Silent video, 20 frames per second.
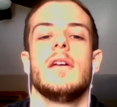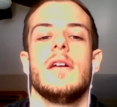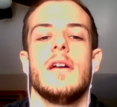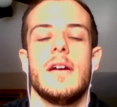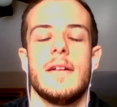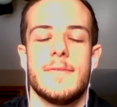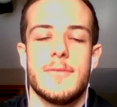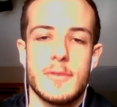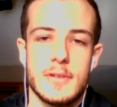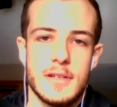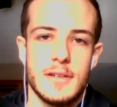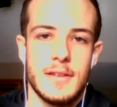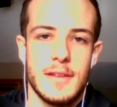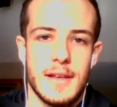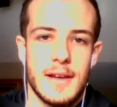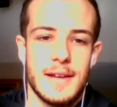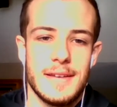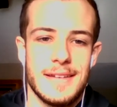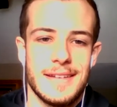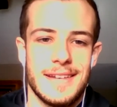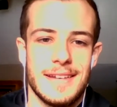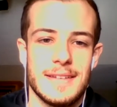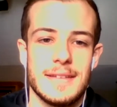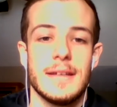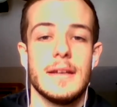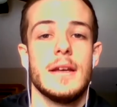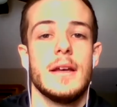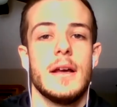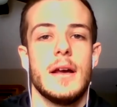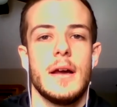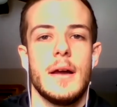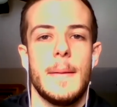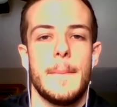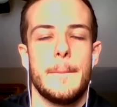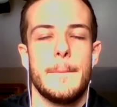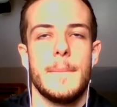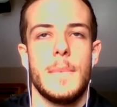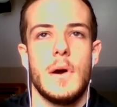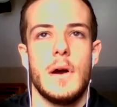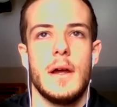Unfortunately, I didn't,
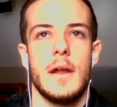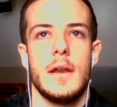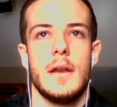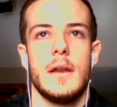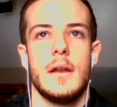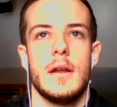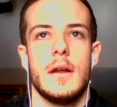but